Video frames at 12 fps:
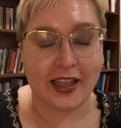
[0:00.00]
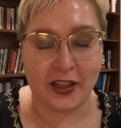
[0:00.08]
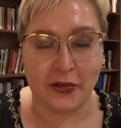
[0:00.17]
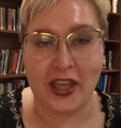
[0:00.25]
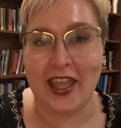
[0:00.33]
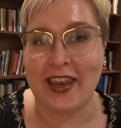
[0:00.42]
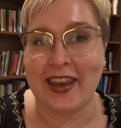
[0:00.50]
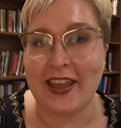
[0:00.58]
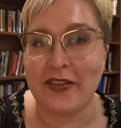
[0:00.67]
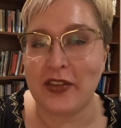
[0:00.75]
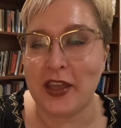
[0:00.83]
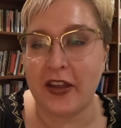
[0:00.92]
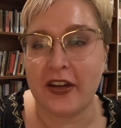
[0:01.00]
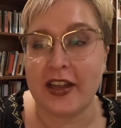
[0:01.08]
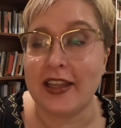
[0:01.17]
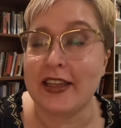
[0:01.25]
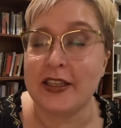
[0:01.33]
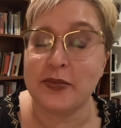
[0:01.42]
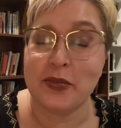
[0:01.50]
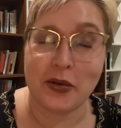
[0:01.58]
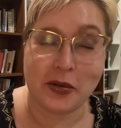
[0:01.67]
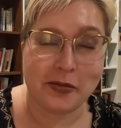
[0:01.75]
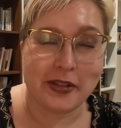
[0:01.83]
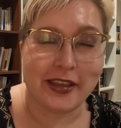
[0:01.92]
Hello again. I figure it is
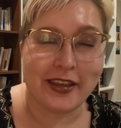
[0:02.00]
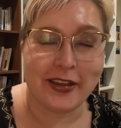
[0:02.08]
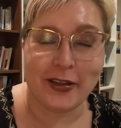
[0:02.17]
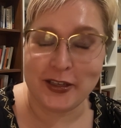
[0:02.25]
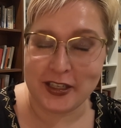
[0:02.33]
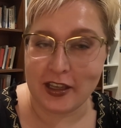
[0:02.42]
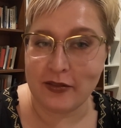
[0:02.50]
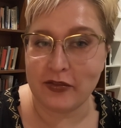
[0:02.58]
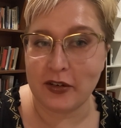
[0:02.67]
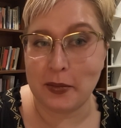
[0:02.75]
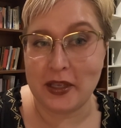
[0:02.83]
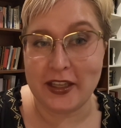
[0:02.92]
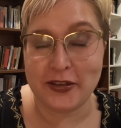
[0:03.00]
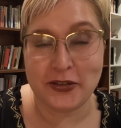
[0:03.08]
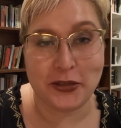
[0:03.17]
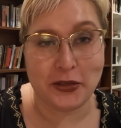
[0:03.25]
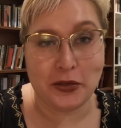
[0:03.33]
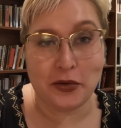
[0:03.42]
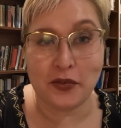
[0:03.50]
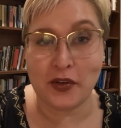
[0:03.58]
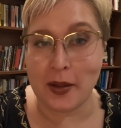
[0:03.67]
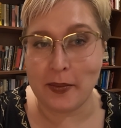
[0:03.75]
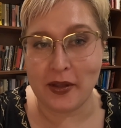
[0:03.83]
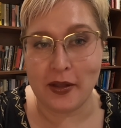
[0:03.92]
probably a good time for me to
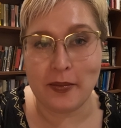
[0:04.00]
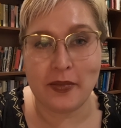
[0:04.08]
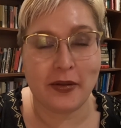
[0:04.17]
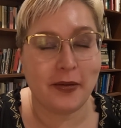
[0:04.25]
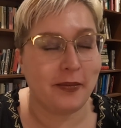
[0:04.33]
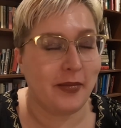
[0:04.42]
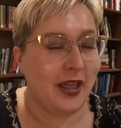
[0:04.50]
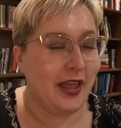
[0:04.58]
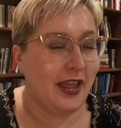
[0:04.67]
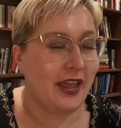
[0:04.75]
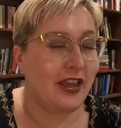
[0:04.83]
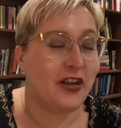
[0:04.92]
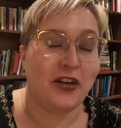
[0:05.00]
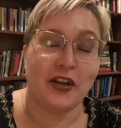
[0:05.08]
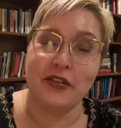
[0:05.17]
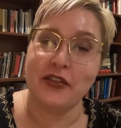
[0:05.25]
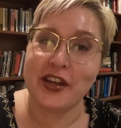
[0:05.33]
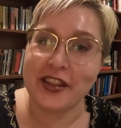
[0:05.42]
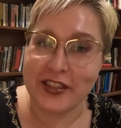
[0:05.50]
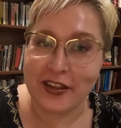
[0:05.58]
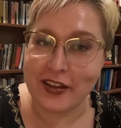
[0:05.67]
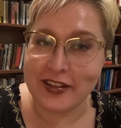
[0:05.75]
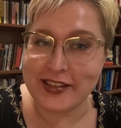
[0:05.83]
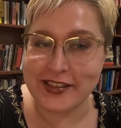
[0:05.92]
wrap up my current reading
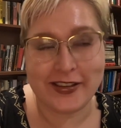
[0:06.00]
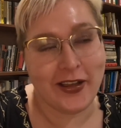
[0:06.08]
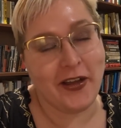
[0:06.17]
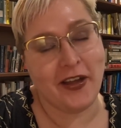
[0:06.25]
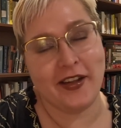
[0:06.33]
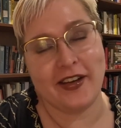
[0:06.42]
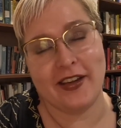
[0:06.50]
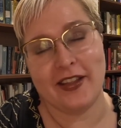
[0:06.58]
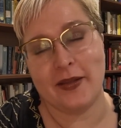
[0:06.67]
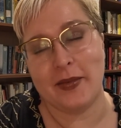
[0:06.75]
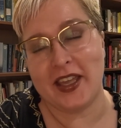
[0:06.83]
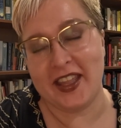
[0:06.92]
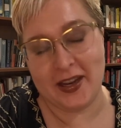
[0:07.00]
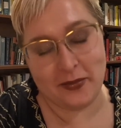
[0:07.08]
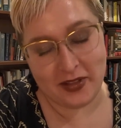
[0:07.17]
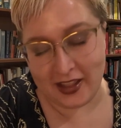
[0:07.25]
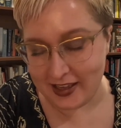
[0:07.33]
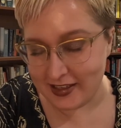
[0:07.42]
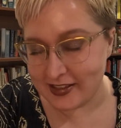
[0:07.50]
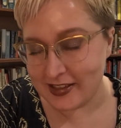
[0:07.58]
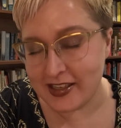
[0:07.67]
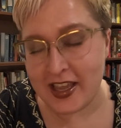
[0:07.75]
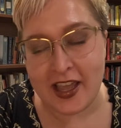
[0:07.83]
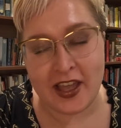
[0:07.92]
thoughts on The Beginning
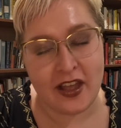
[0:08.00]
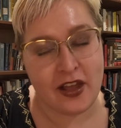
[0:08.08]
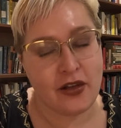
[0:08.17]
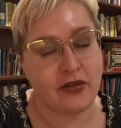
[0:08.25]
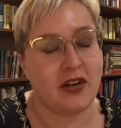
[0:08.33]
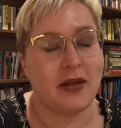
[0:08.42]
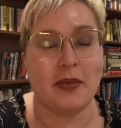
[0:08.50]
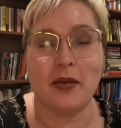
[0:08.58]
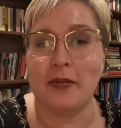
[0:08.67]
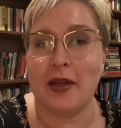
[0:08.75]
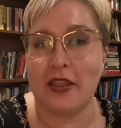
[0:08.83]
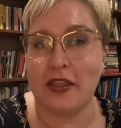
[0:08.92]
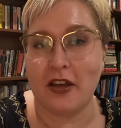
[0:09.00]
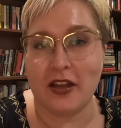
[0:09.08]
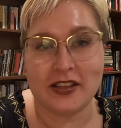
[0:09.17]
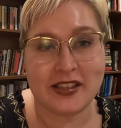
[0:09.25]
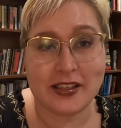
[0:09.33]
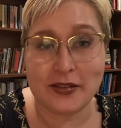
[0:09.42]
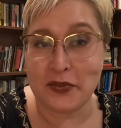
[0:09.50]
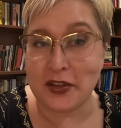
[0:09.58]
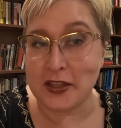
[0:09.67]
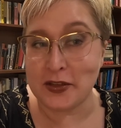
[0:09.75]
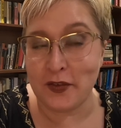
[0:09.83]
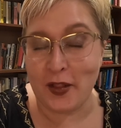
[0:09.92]
Place, wrap up my thoughts for
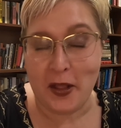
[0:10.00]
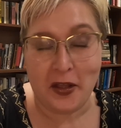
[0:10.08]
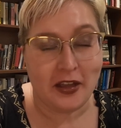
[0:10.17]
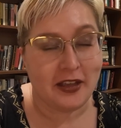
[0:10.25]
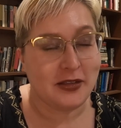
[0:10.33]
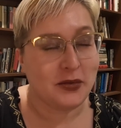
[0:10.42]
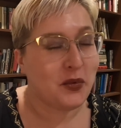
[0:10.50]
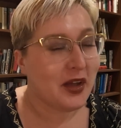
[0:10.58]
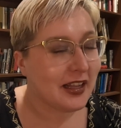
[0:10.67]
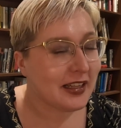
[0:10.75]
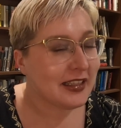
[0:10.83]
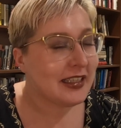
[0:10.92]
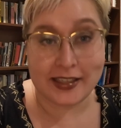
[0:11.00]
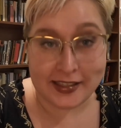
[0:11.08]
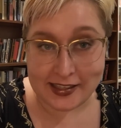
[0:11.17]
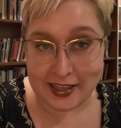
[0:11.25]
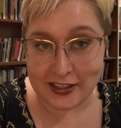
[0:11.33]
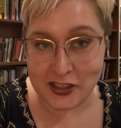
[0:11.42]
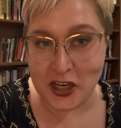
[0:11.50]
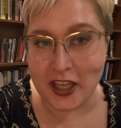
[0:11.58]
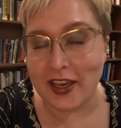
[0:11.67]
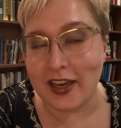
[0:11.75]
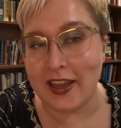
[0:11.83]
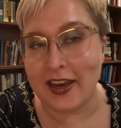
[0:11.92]
this vlog as well. Since last
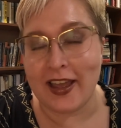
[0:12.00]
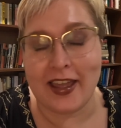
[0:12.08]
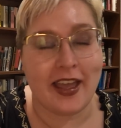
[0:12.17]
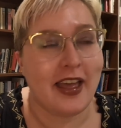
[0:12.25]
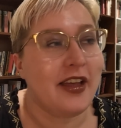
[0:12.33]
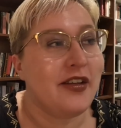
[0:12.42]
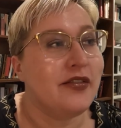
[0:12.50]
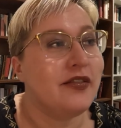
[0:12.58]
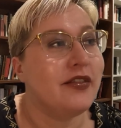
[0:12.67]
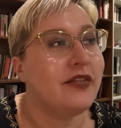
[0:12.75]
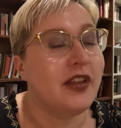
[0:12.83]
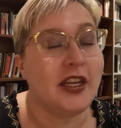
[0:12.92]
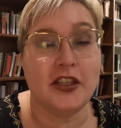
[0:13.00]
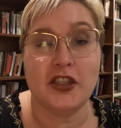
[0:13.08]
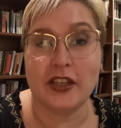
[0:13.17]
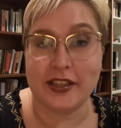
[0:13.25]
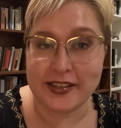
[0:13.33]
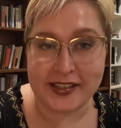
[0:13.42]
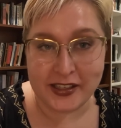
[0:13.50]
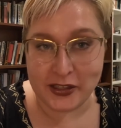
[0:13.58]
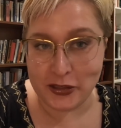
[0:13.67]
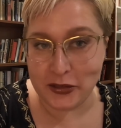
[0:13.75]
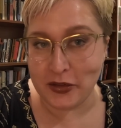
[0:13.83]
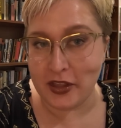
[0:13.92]
checking in, I have finished listening
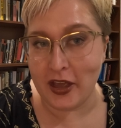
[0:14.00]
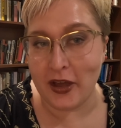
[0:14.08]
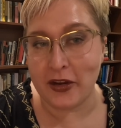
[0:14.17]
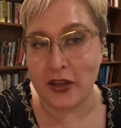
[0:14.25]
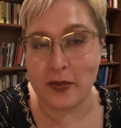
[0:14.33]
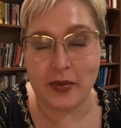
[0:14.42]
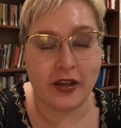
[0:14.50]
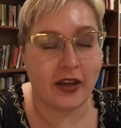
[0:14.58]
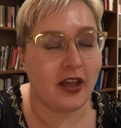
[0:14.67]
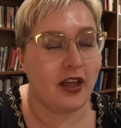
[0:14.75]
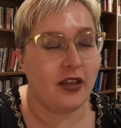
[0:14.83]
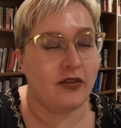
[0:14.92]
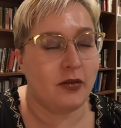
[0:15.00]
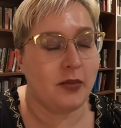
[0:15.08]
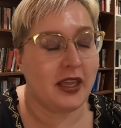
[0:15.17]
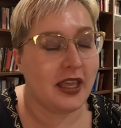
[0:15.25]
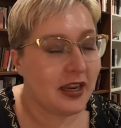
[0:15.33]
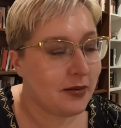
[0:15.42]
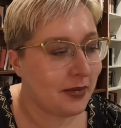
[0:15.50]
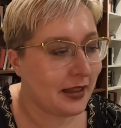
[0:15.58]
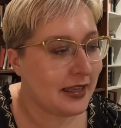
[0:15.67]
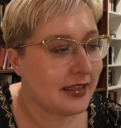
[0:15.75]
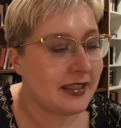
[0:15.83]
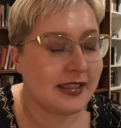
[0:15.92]
to the audiobook of The Beginning
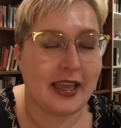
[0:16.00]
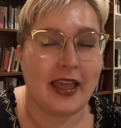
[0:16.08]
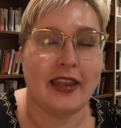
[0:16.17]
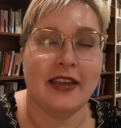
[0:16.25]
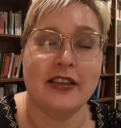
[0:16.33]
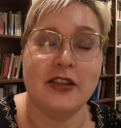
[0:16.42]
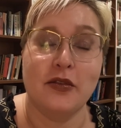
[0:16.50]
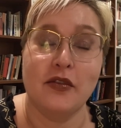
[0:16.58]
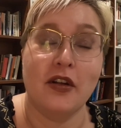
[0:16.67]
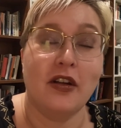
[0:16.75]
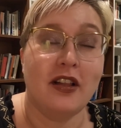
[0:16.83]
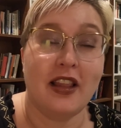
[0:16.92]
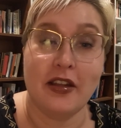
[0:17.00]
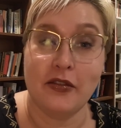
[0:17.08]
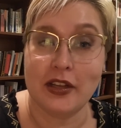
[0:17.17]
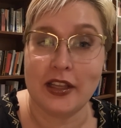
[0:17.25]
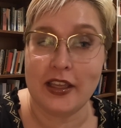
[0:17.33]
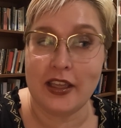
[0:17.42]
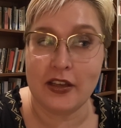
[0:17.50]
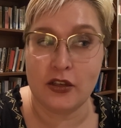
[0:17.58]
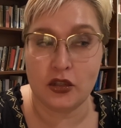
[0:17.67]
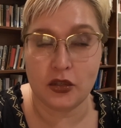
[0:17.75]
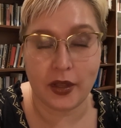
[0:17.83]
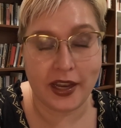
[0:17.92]
Place, and overall I really
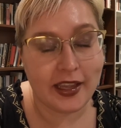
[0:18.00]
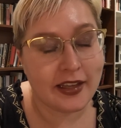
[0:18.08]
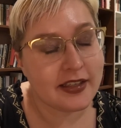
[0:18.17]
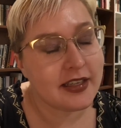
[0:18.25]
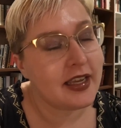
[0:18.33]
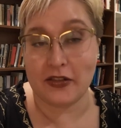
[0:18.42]
enjoyed it.